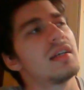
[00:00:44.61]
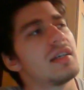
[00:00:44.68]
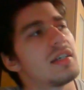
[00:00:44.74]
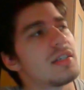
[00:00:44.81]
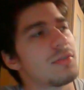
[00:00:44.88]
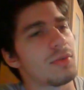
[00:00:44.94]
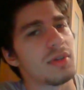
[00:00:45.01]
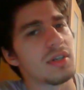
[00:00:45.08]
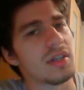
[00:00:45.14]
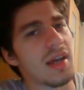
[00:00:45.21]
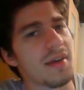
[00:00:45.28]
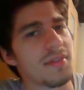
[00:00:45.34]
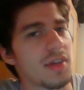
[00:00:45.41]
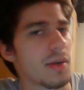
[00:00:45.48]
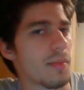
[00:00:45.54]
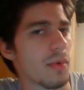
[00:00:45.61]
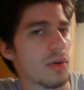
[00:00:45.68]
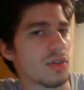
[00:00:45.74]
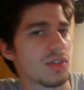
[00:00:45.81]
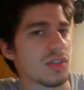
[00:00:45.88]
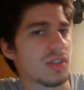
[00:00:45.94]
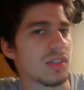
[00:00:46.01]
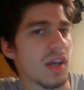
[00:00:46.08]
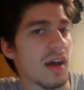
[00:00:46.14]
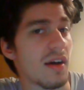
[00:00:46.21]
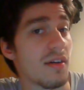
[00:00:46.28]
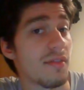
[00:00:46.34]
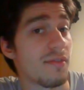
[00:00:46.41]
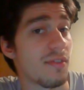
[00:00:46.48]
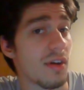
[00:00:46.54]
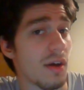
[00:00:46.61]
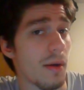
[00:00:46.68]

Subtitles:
is when you have the emergence of